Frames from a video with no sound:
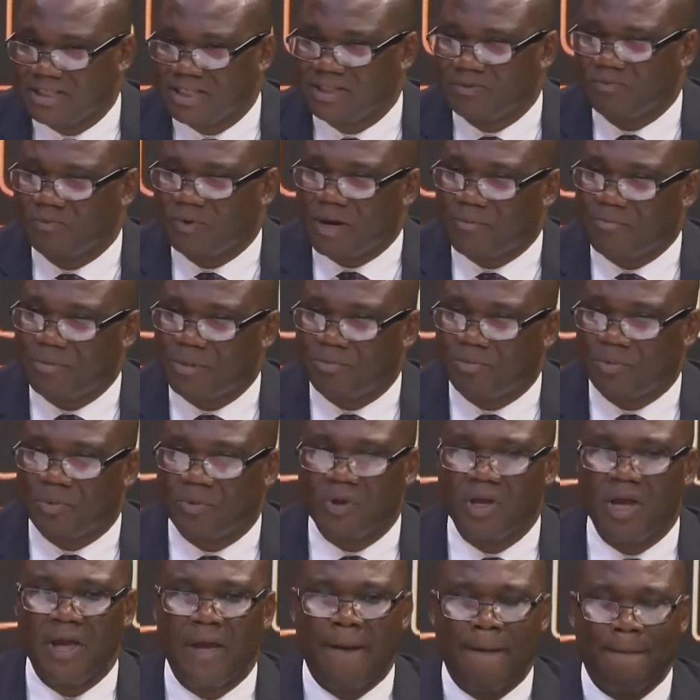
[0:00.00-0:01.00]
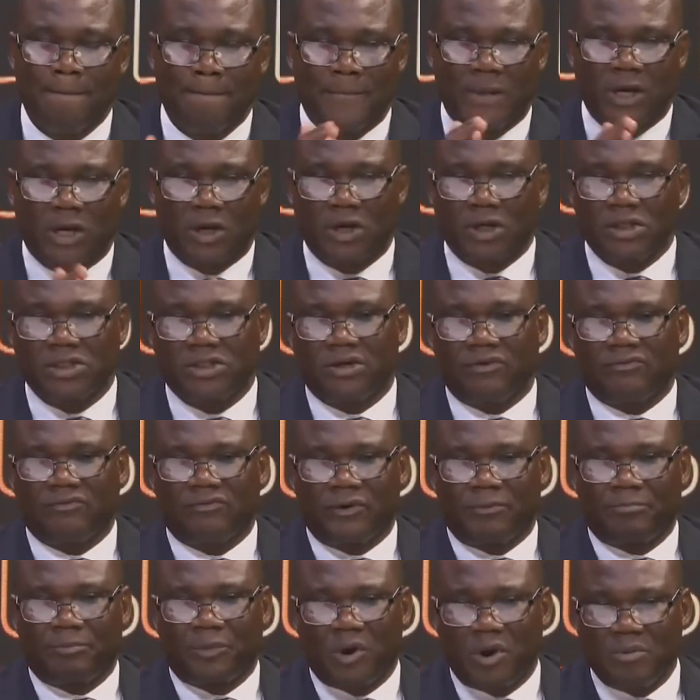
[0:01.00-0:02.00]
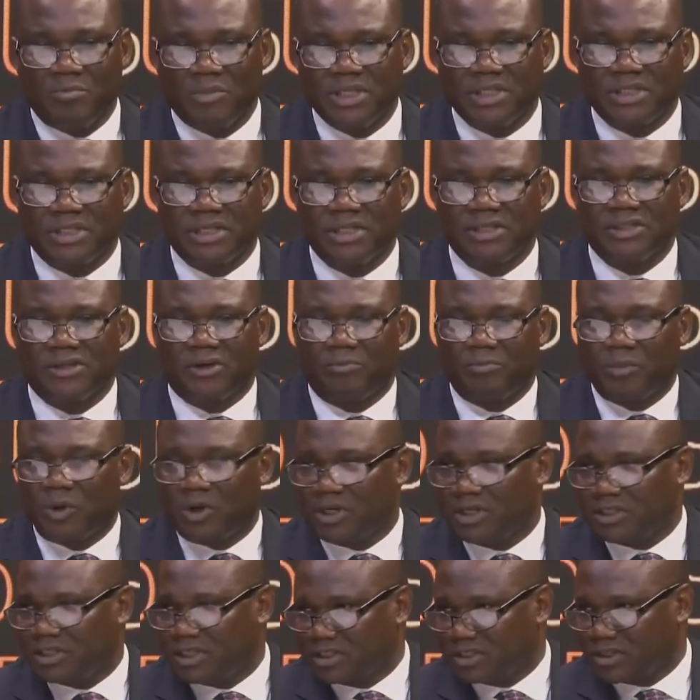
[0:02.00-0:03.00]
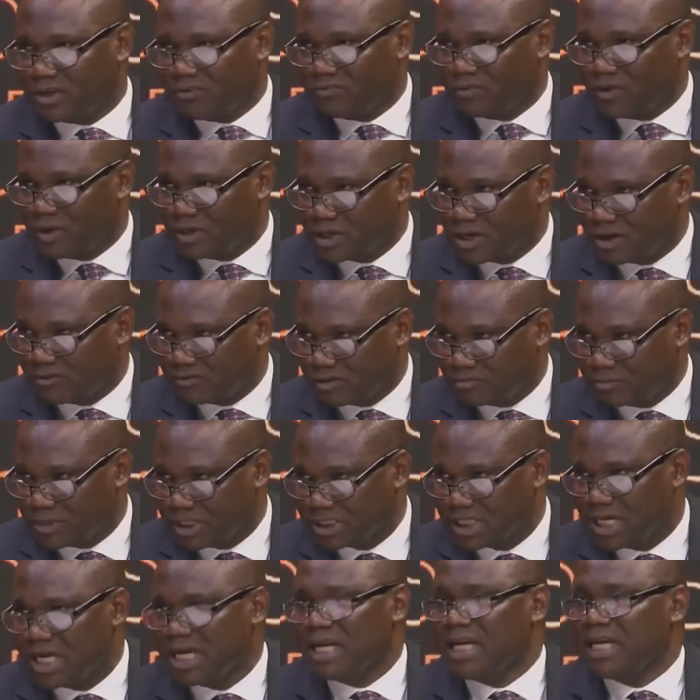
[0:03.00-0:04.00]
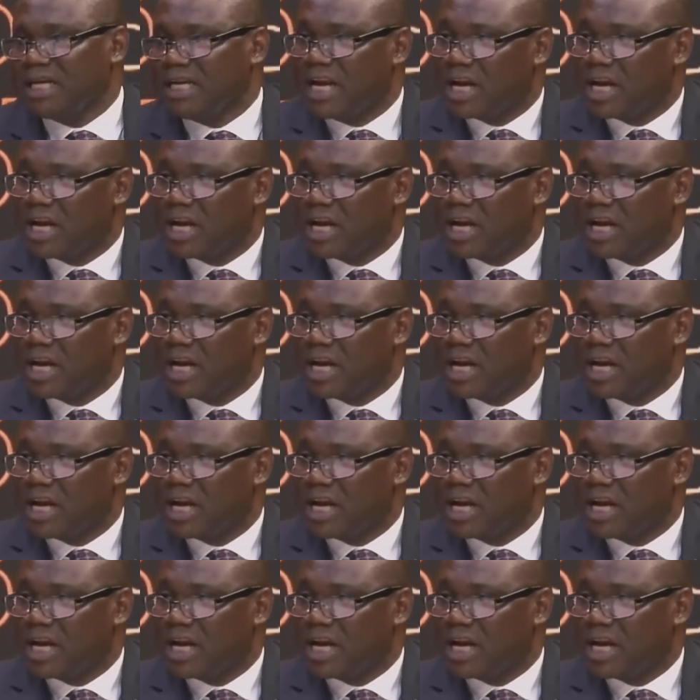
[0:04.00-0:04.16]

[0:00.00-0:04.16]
where people, because of the promises or policies of one government, they